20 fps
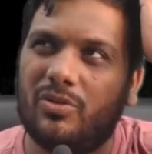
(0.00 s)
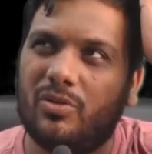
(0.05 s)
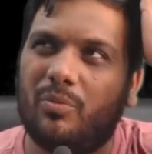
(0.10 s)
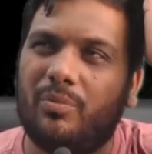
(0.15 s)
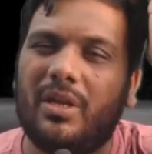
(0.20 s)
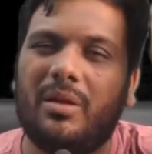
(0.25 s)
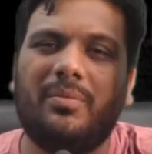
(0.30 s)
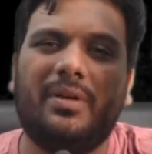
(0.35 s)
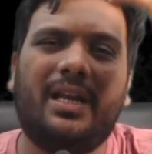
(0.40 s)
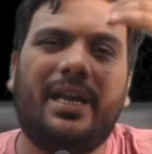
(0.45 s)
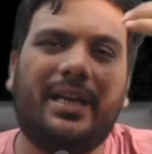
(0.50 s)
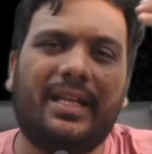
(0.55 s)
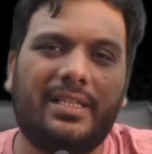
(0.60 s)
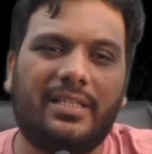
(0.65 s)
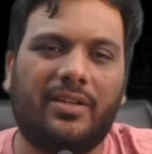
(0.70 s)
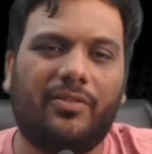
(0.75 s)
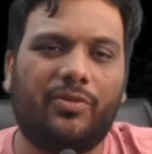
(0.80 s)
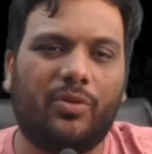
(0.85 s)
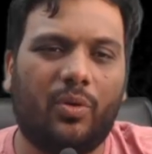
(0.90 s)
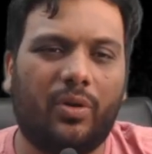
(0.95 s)
So maybe let
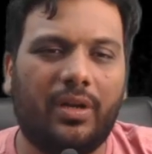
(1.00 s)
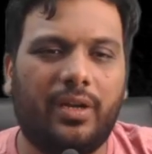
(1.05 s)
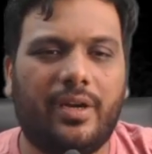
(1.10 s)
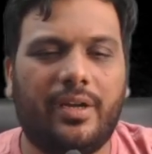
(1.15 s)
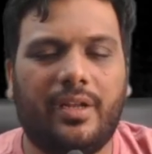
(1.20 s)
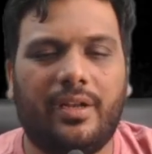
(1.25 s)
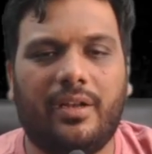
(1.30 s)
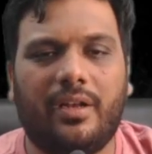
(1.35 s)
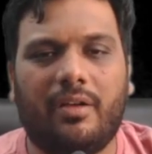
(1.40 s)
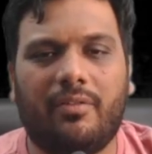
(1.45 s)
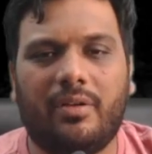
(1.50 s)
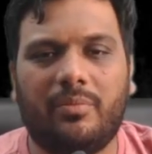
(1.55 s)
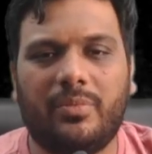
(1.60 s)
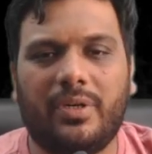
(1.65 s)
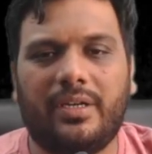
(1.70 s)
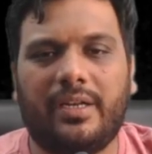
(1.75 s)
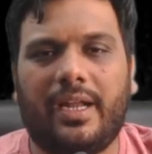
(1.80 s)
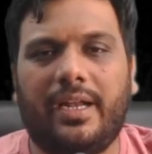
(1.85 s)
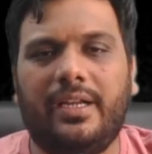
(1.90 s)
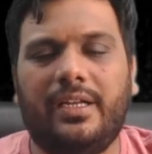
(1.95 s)
us say if you cleared in
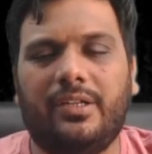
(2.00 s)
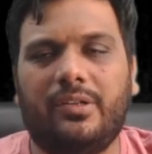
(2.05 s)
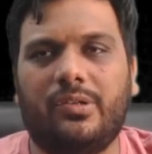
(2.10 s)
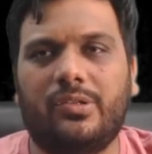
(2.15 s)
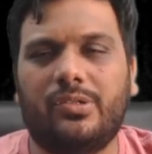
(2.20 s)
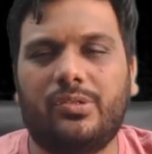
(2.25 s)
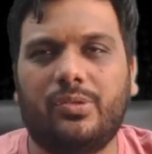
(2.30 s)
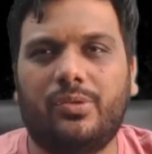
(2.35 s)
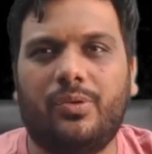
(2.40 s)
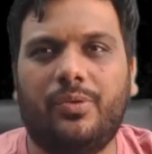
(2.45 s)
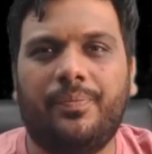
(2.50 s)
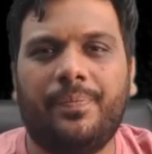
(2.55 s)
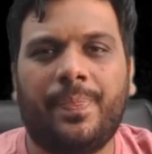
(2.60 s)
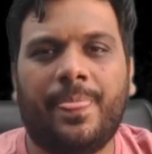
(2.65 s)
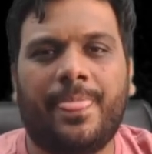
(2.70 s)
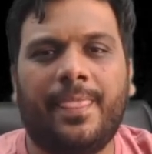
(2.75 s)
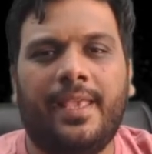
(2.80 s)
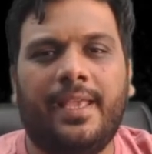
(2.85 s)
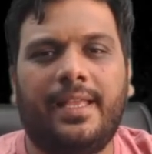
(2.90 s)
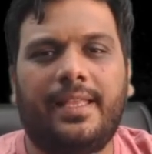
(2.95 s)
November 19 or so,
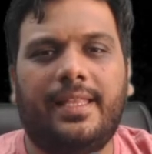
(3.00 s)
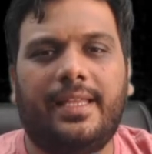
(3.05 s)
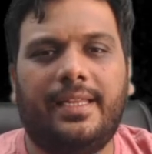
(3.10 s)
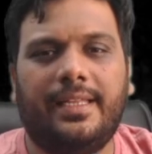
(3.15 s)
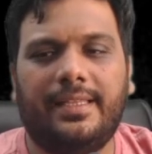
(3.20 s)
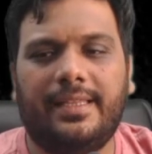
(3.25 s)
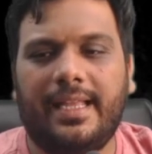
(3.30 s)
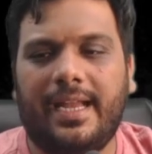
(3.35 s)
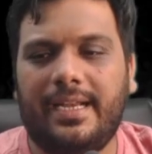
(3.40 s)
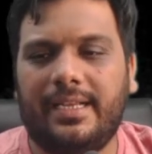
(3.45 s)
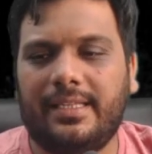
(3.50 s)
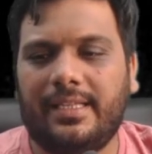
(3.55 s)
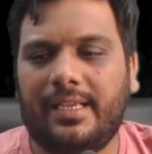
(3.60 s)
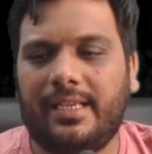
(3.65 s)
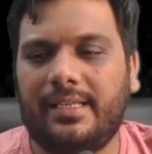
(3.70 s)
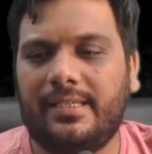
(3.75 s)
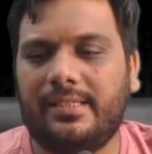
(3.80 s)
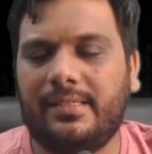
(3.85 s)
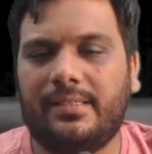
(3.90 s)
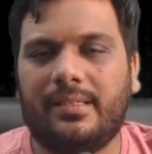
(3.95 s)
then in that
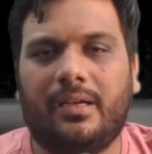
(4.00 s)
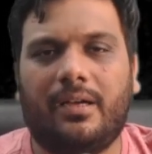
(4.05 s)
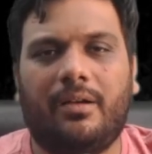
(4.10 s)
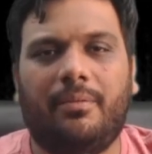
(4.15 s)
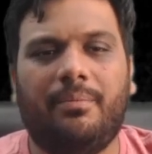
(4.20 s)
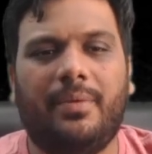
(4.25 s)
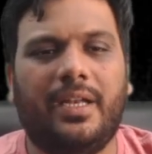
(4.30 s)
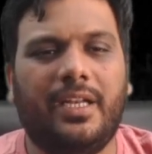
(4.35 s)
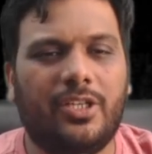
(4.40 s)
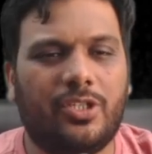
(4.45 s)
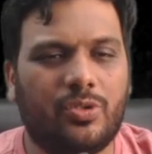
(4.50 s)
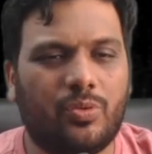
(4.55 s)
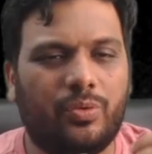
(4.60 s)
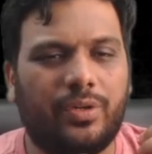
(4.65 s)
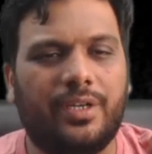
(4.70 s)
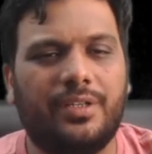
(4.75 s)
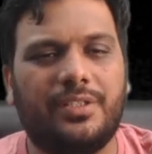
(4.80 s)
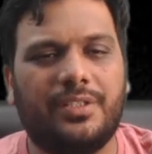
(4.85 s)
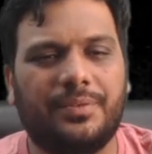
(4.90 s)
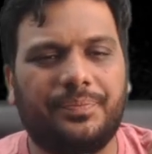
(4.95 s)
case many
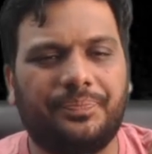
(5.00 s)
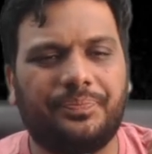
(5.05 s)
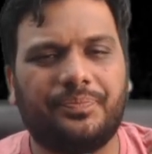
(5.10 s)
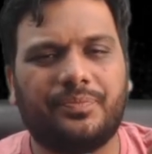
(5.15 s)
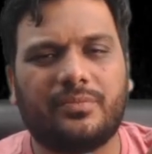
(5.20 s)
students